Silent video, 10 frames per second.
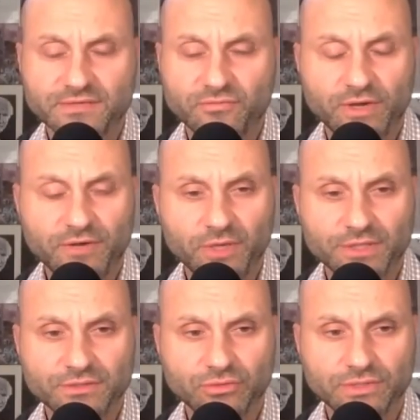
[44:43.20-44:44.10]
one of my
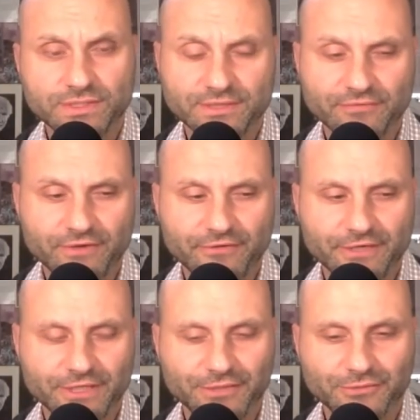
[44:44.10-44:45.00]
daughters, and they're very,
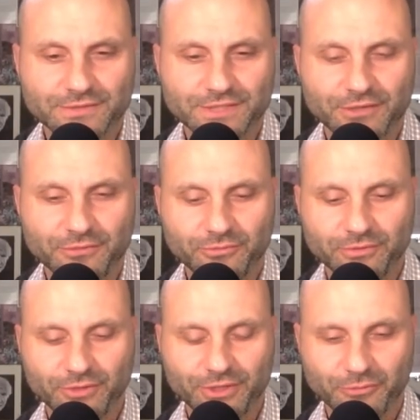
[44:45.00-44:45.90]
very little, so we're
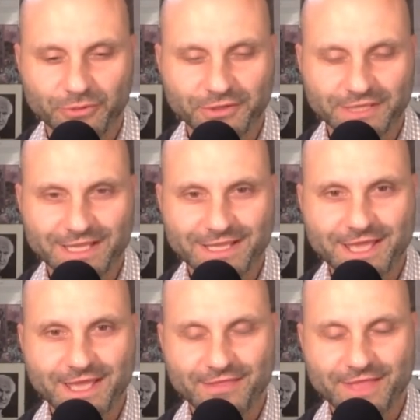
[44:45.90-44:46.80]
not we're not there
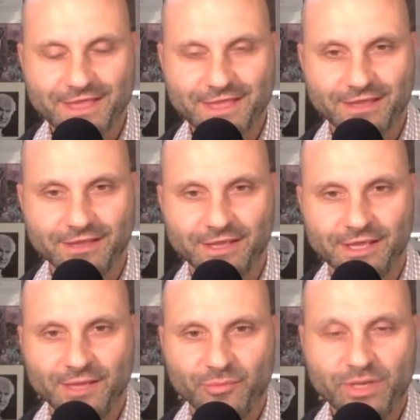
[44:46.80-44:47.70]
yet, there yet.
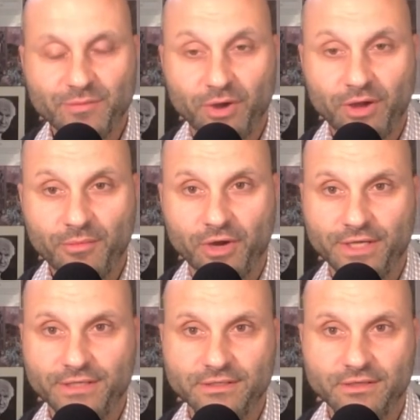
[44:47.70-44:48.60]
But in my
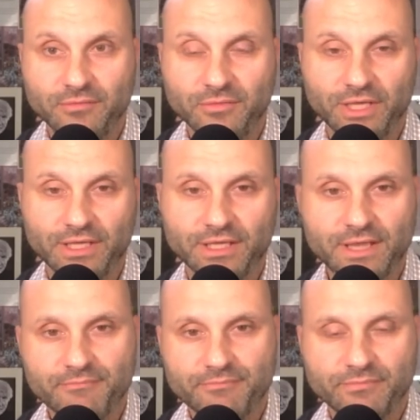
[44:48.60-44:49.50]
mind, I'm like,
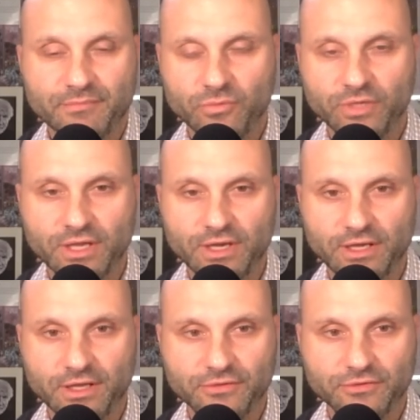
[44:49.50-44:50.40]
yep, we're going to
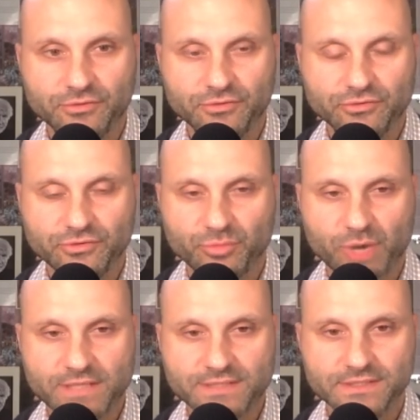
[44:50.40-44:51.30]
go do do the
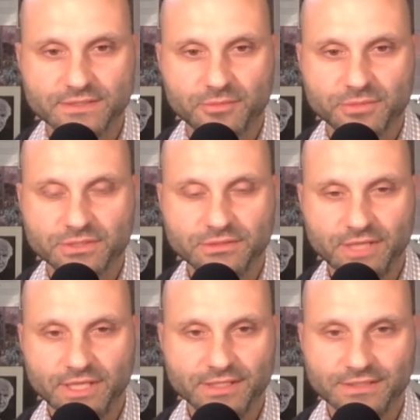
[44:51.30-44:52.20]
braces option.
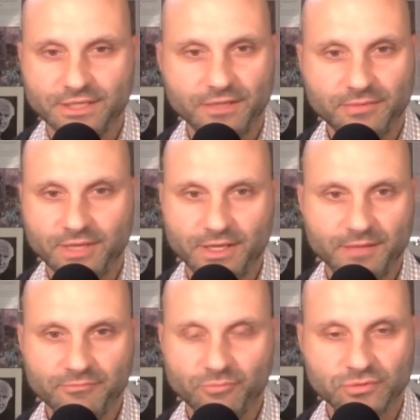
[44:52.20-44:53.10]
Uh, you know,
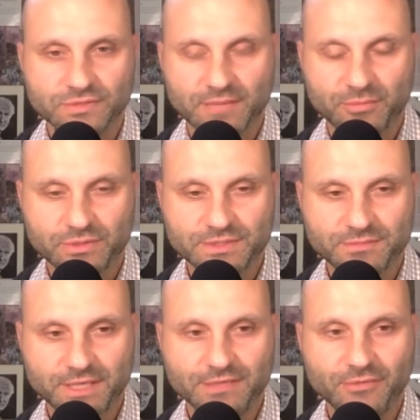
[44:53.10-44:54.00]
um, yes. we'll start putting some
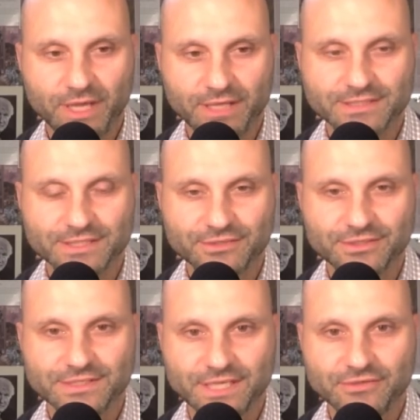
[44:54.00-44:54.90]
money away, etc.,
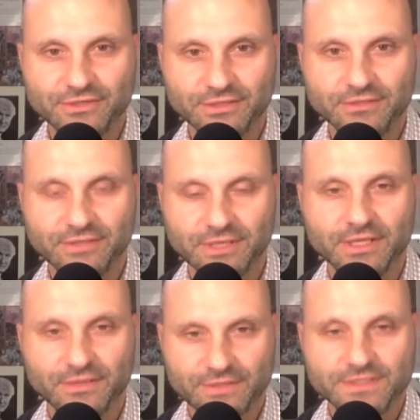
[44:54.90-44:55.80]
etc. and
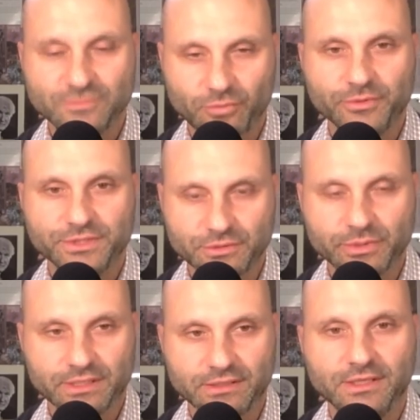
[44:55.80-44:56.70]
this is what we're doing.